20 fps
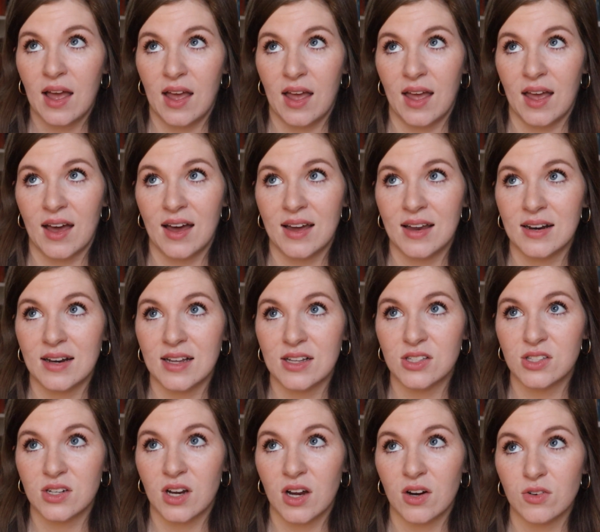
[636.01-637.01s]
and
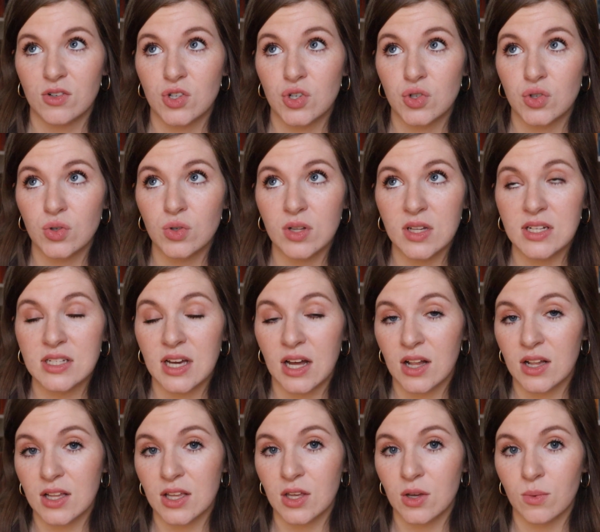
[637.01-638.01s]
it's not truly
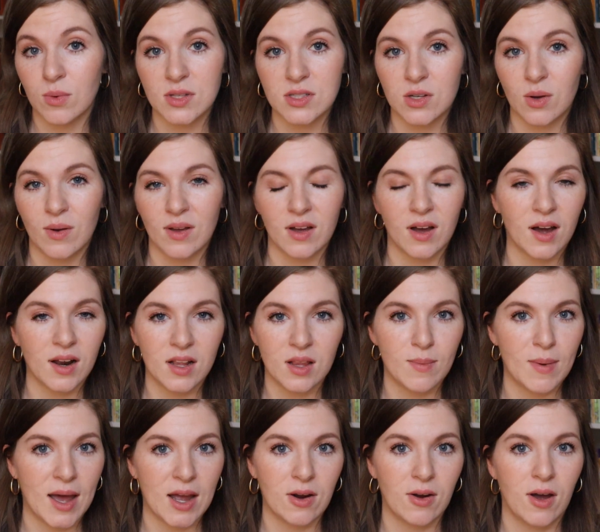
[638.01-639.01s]
telling you what's going on in
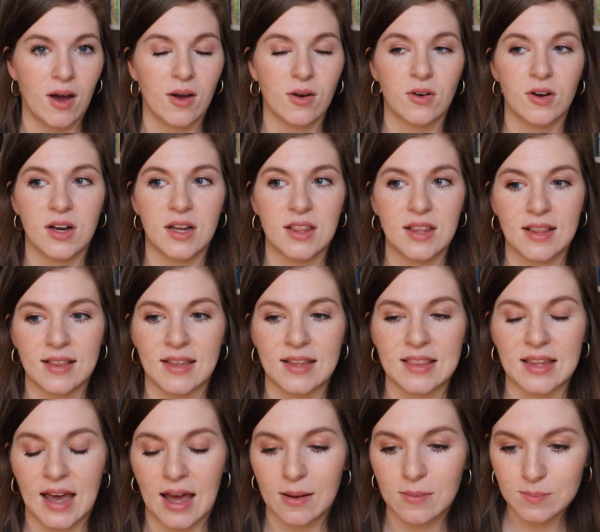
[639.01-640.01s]
the background or anything
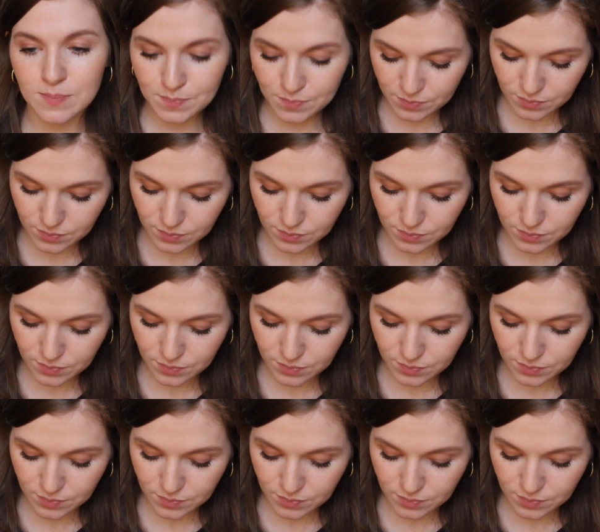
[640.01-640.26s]
like that.